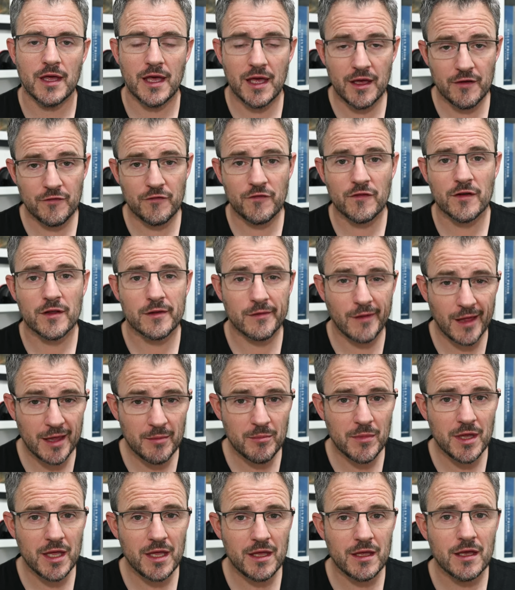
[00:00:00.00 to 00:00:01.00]
If,
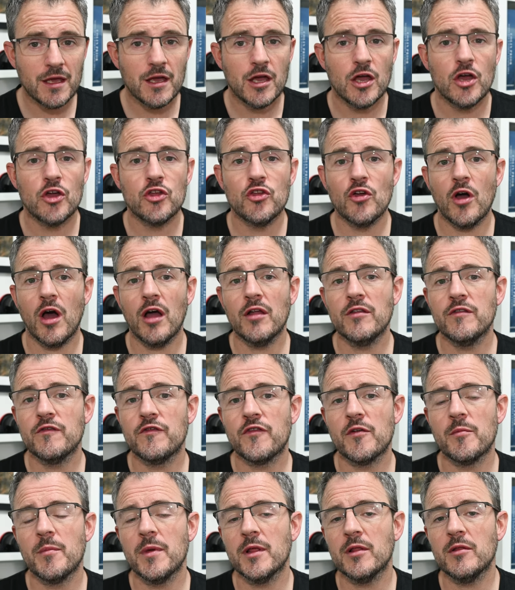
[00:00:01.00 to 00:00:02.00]
like me, you're
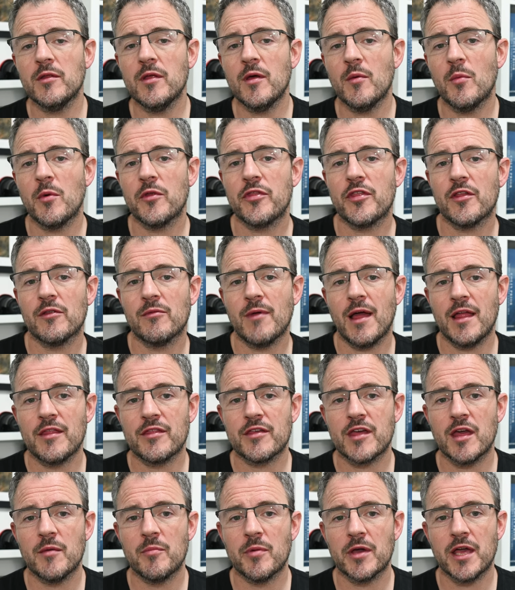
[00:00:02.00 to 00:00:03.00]
unfamiliar with the
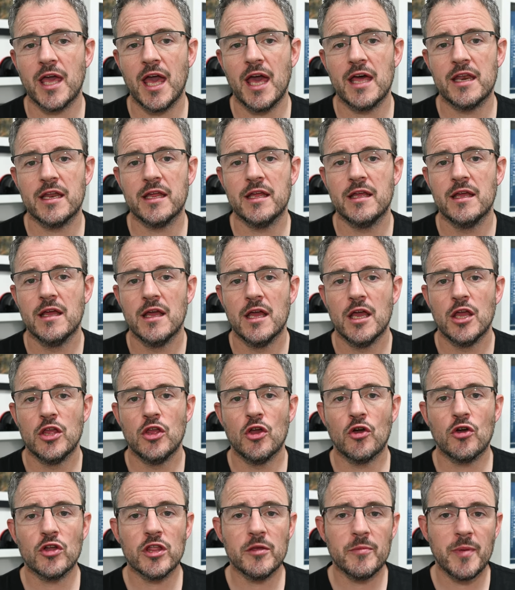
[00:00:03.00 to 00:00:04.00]
landscape of Kerry,
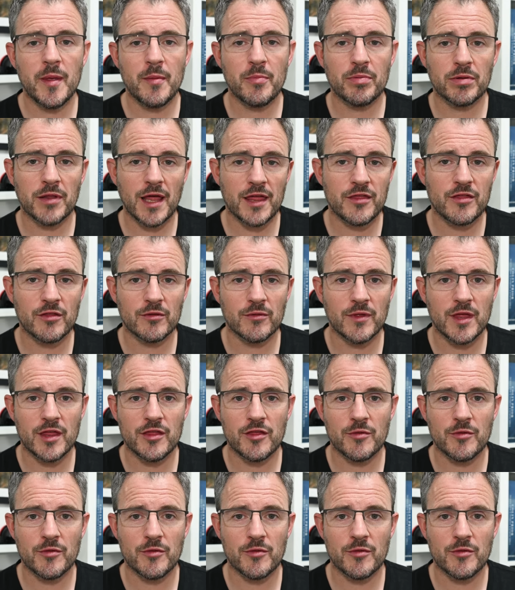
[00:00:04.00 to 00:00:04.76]
you're going to be pleasantly